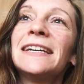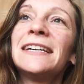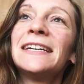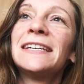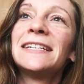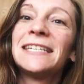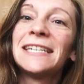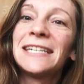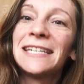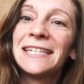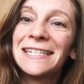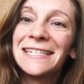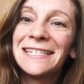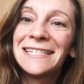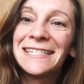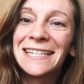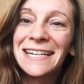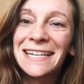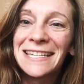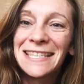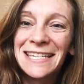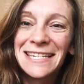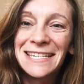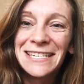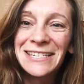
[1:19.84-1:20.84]
she is
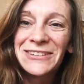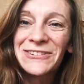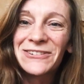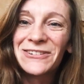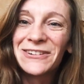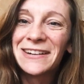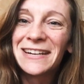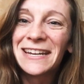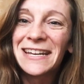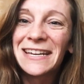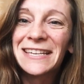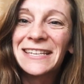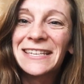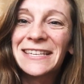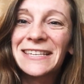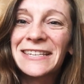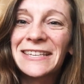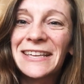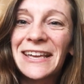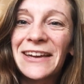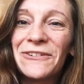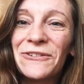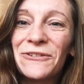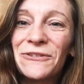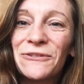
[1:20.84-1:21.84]
like this goddess
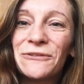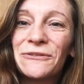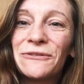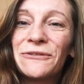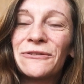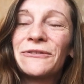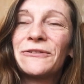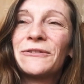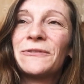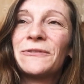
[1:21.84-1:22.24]
of